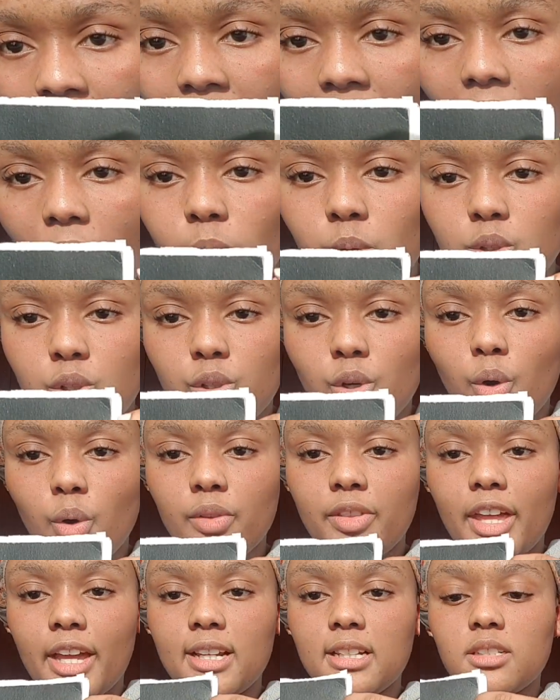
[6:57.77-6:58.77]
I would know
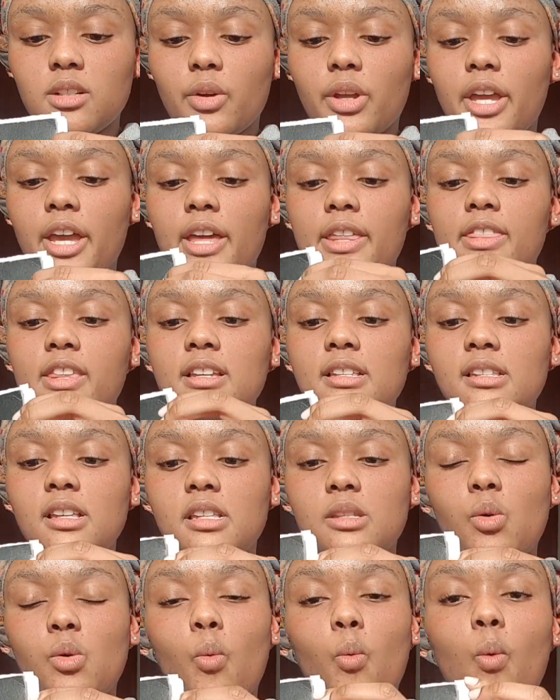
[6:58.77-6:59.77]
that, okay, this
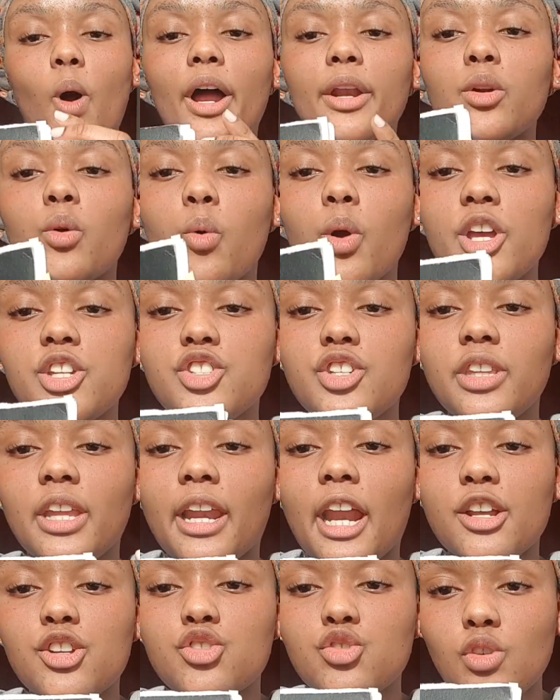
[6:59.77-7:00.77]
is one question that
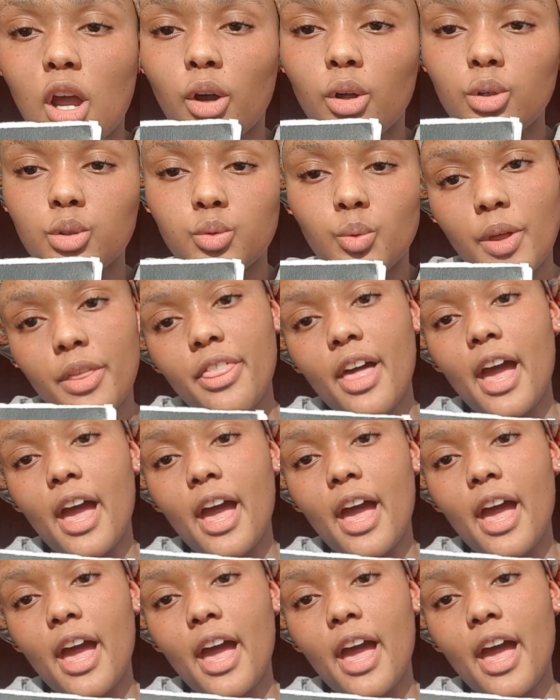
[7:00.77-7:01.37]
I struggled with.